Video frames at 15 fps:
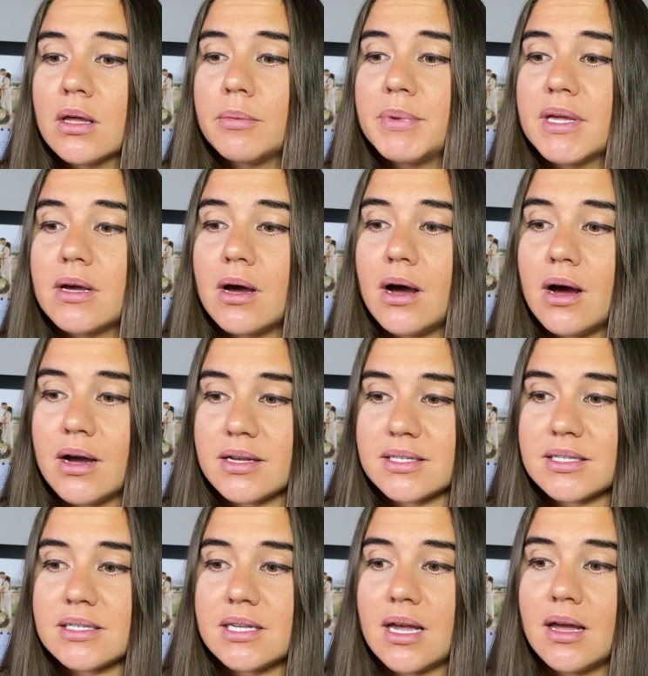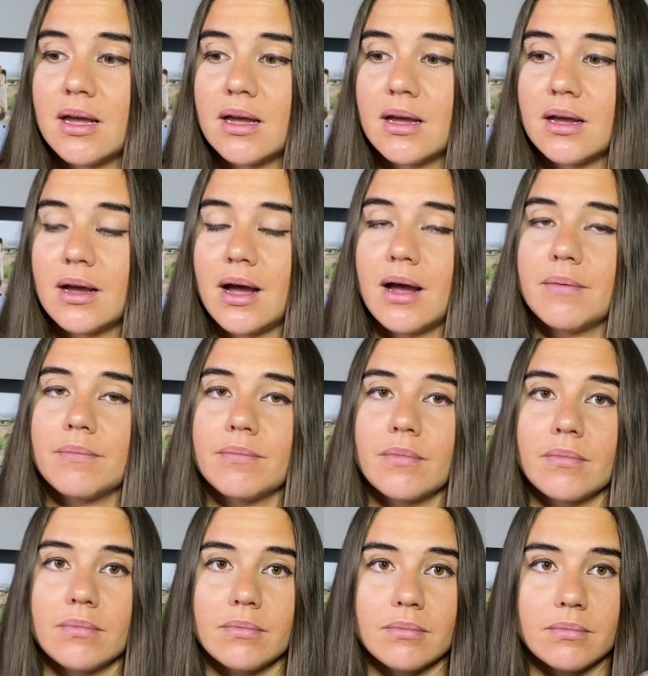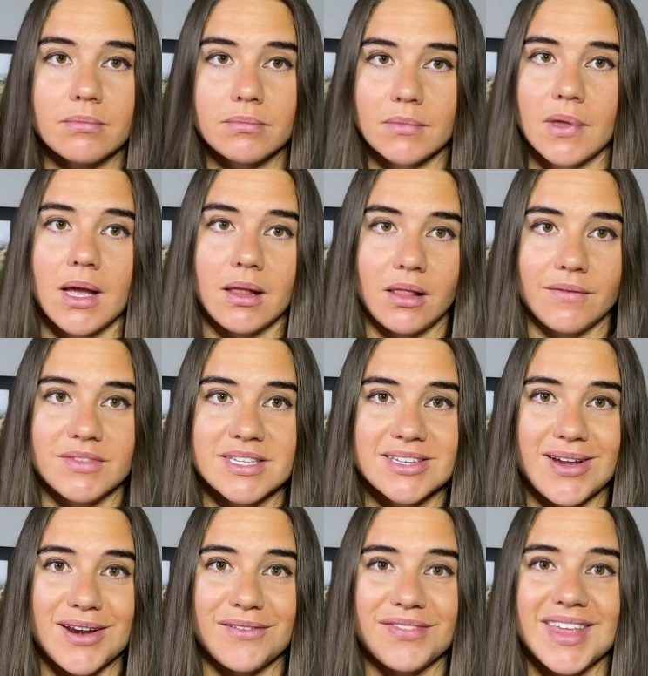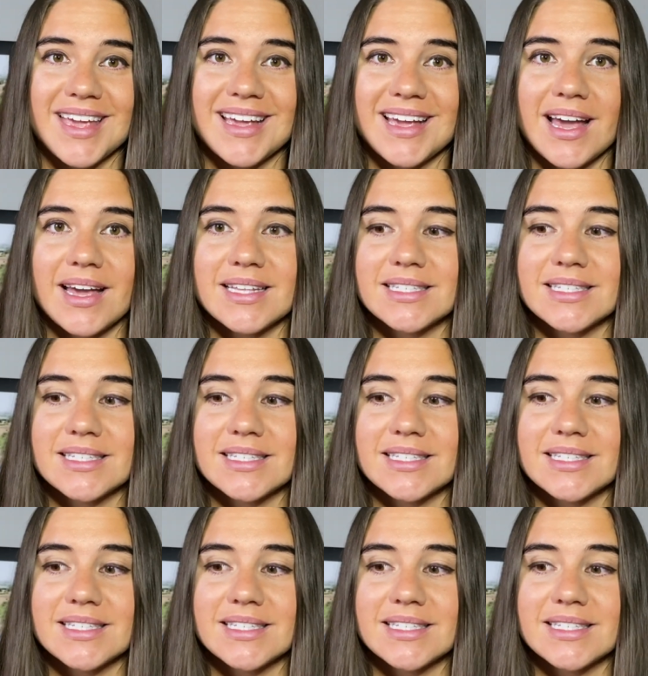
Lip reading: because I love this kind of thing.